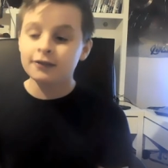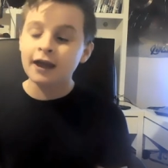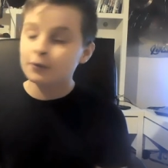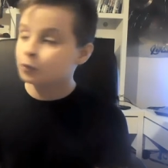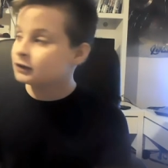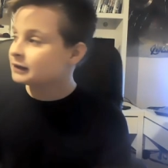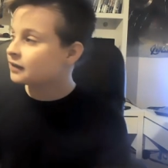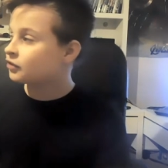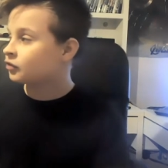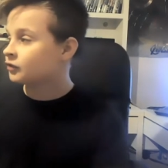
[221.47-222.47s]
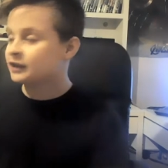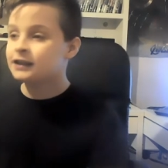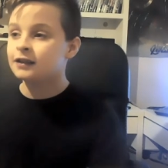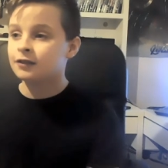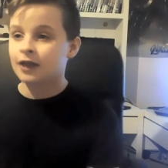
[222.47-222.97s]
they will
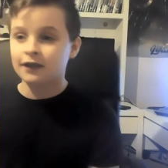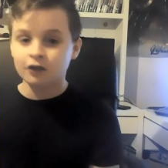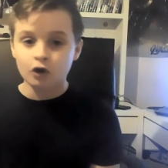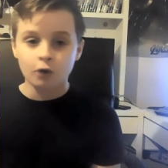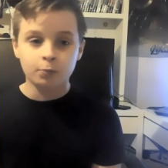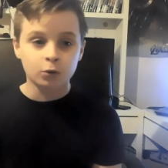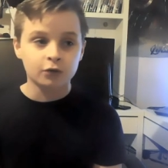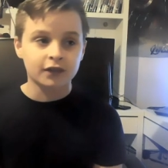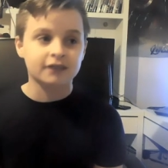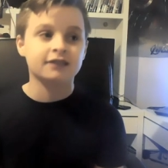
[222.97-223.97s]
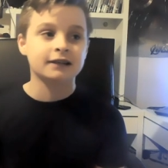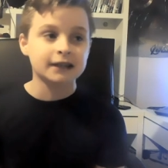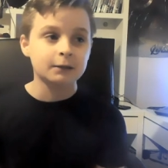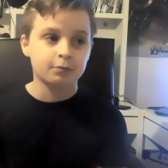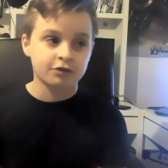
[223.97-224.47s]
literally, they're the couple that
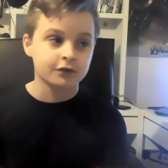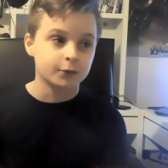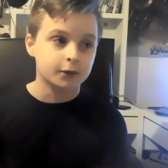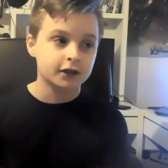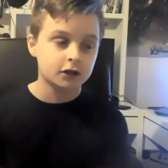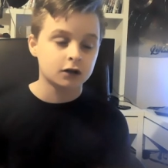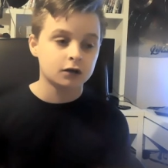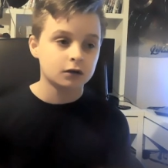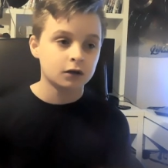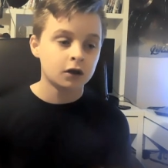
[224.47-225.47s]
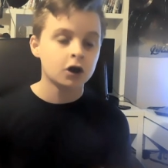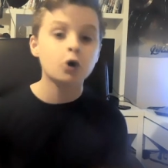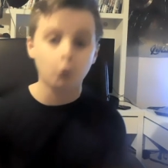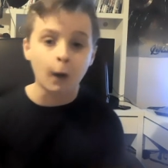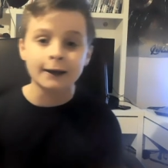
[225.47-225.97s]
sleep through it,
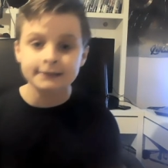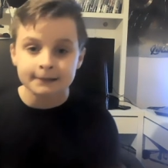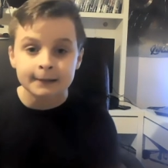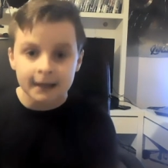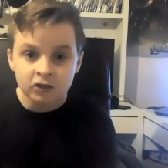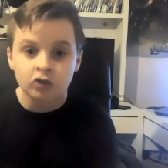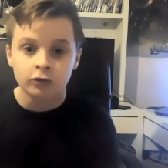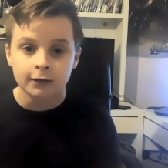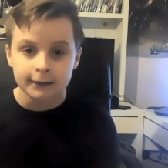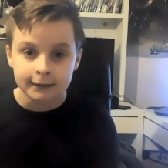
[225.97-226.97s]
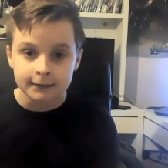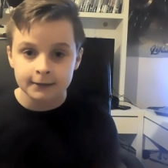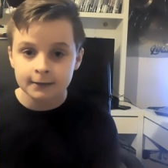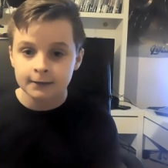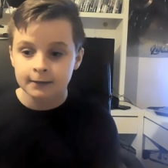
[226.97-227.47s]
quite literally.
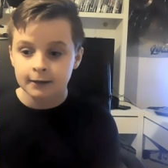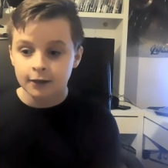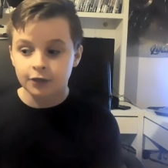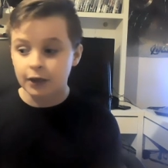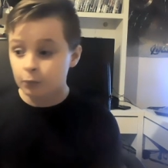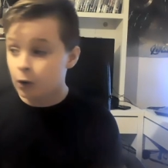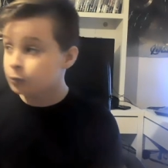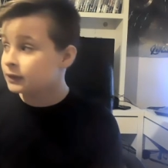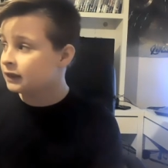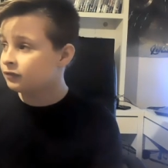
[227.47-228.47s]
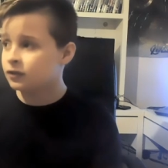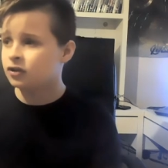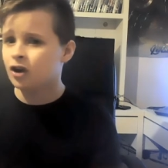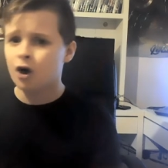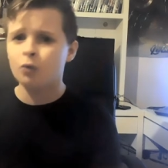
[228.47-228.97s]
They won't
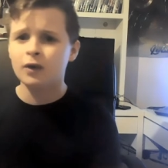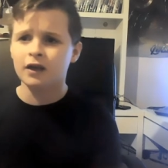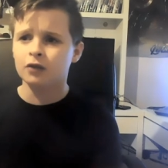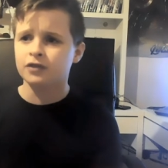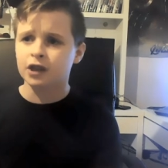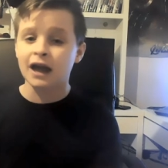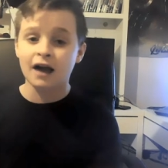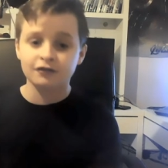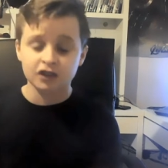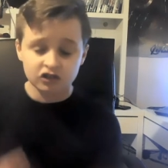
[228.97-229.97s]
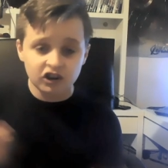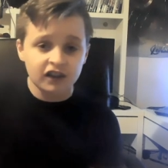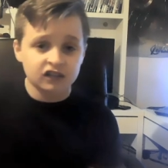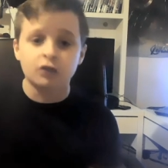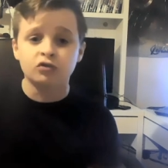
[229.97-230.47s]
even know, it'll, they'll have to
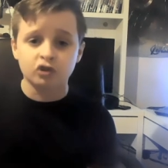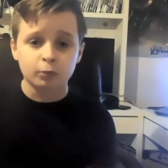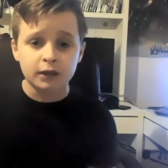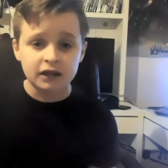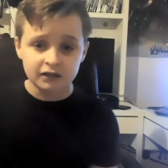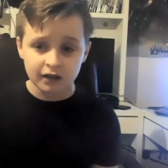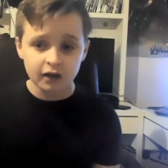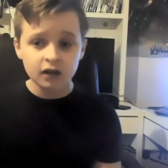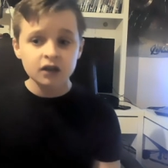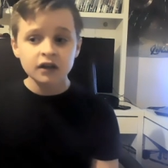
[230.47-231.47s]
check social media